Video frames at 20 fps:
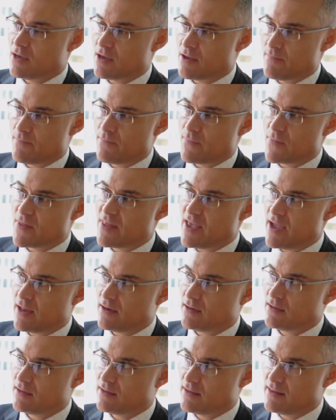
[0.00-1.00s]

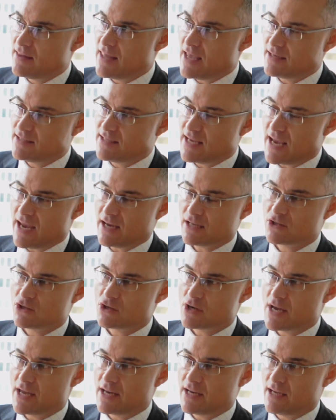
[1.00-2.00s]
That
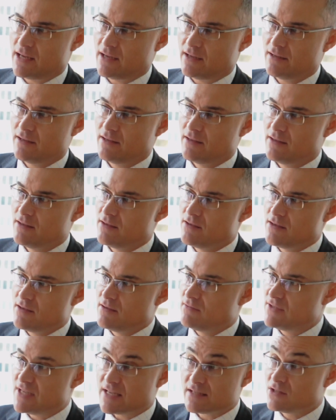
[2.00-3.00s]
tax training
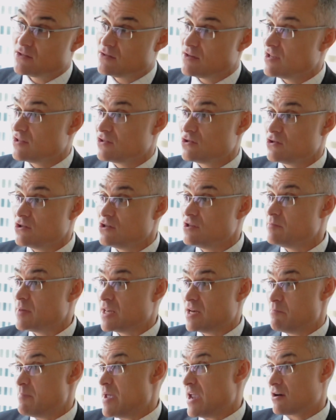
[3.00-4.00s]
doesn't
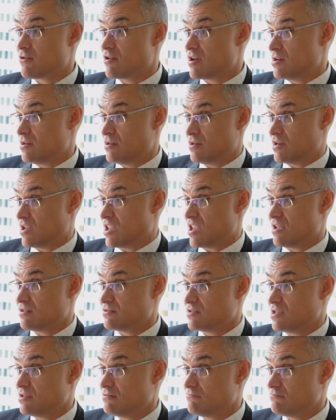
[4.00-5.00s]
assume any background in
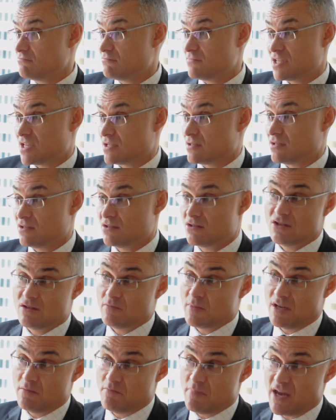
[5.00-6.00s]
accounting, doesn't
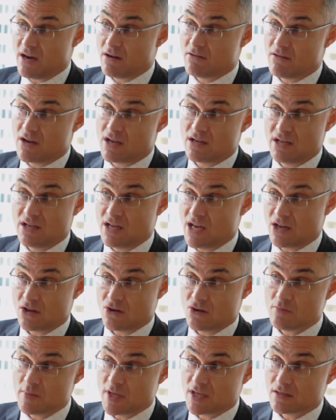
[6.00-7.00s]
assume any background in
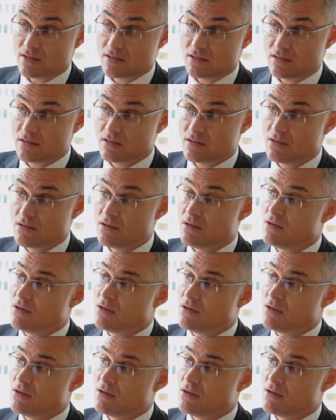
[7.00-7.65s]
economics.